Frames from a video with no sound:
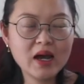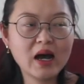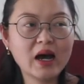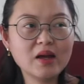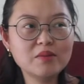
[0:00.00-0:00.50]

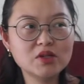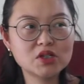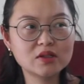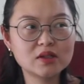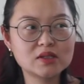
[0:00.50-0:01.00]
I
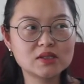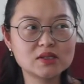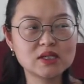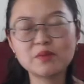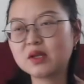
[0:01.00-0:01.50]
mentioned this
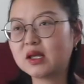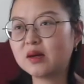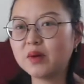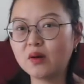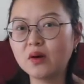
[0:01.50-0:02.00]
something
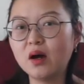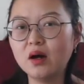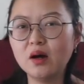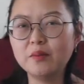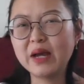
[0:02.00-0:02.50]
about
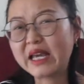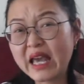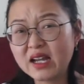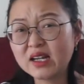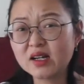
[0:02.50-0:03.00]

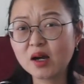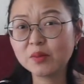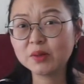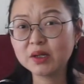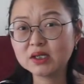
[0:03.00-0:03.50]
backhanded
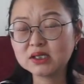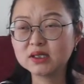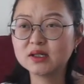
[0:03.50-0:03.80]
compliment,